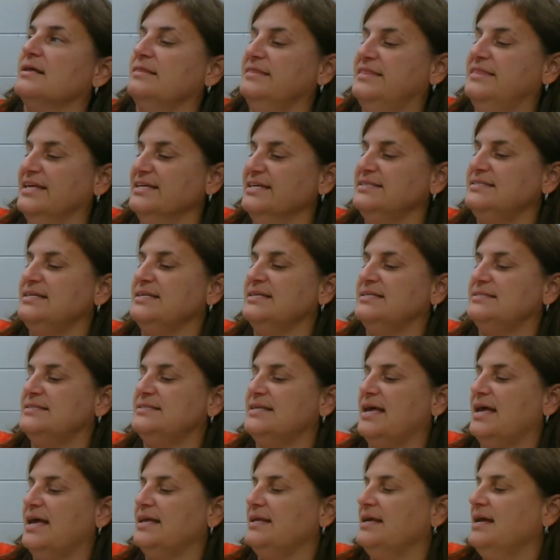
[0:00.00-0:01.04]
This, he
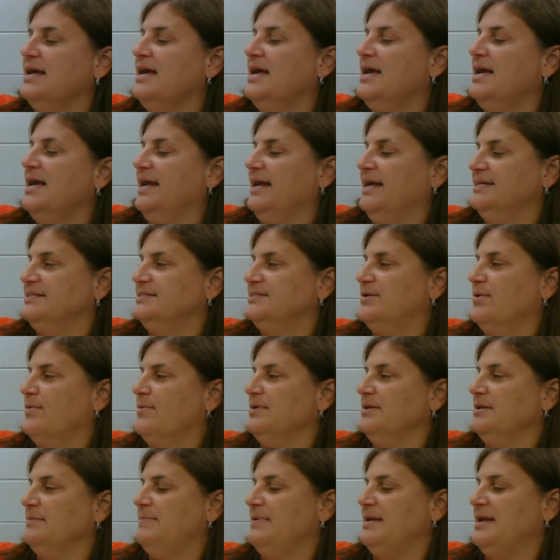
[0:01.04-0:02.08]
said, is going to